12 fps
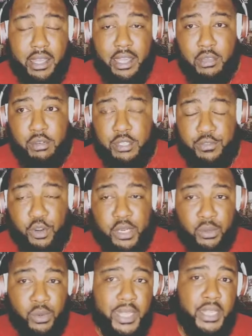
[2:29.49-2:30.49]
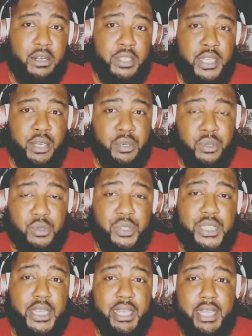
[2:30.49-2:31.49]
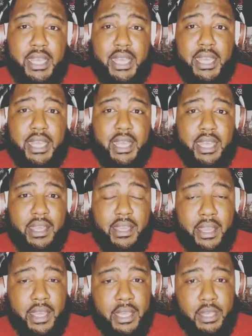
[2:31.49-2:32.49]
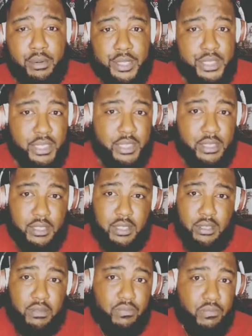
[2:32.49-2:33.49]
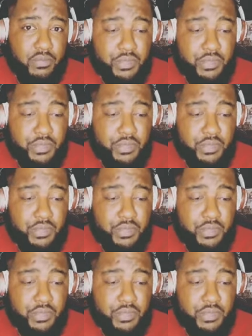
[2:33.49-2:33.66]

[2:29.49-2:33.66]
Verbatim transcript: and he was 41 years old. And he was just